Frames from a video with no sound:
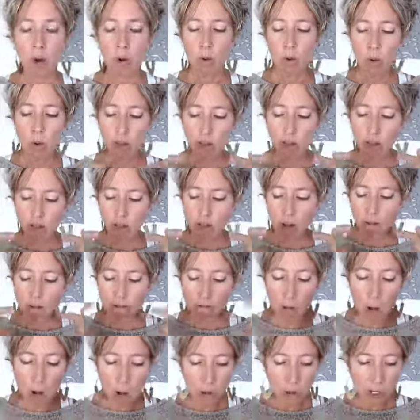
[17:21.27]
with the
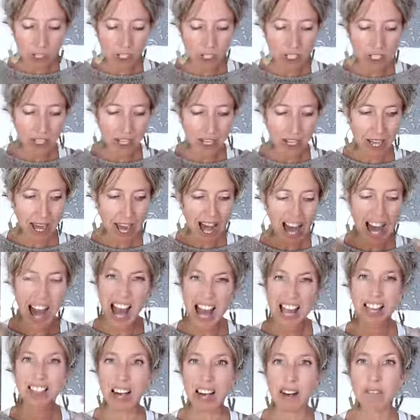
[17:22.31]
most
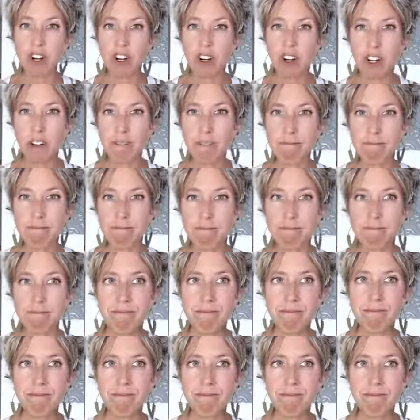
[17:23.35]
high level,